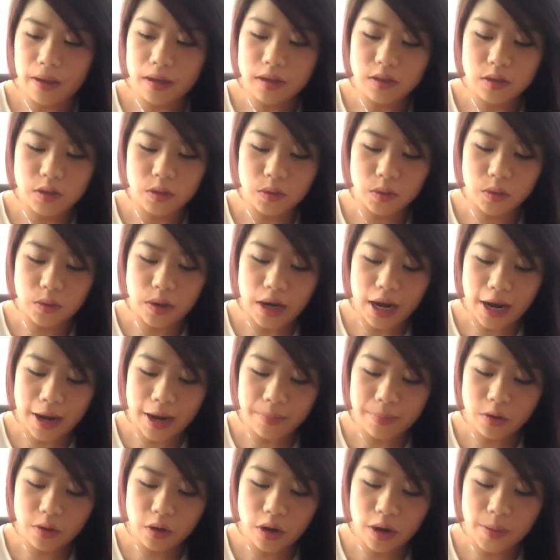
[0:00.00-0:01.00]
so
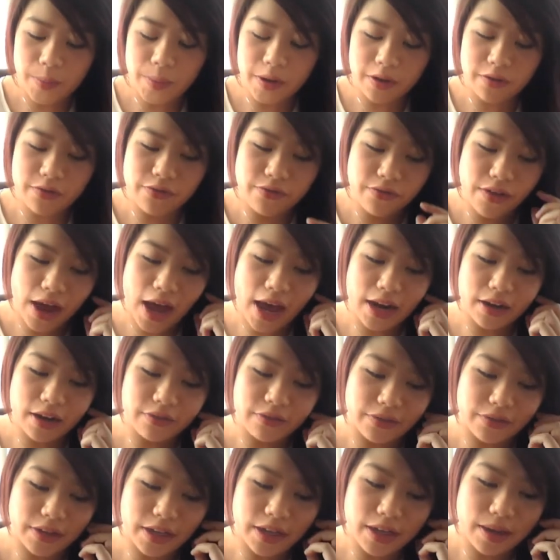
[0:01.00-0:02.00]
I'm not a big fan
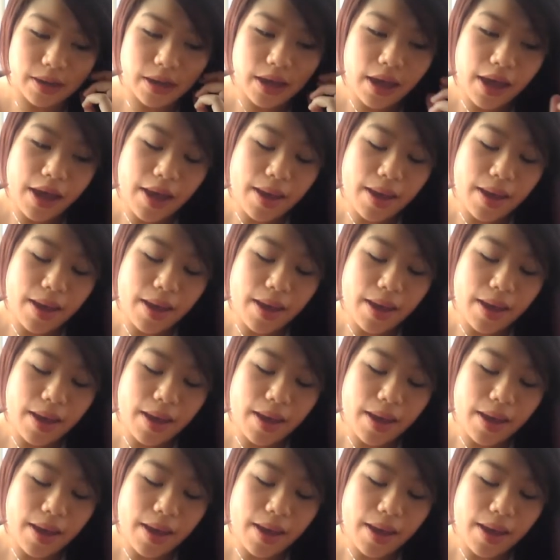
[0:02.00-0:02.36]
of it.